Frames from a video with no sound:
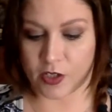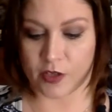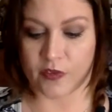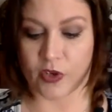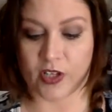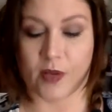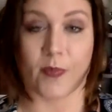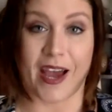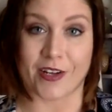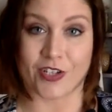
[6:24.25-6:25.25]
good for
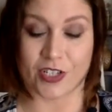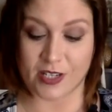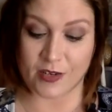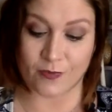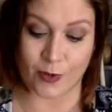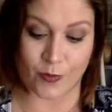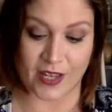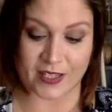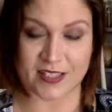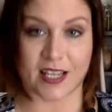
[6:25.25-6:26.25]
compassion and
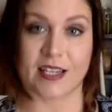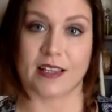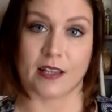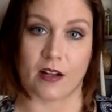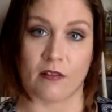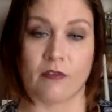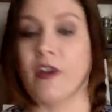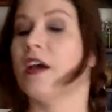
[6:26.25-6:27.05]
romance and love.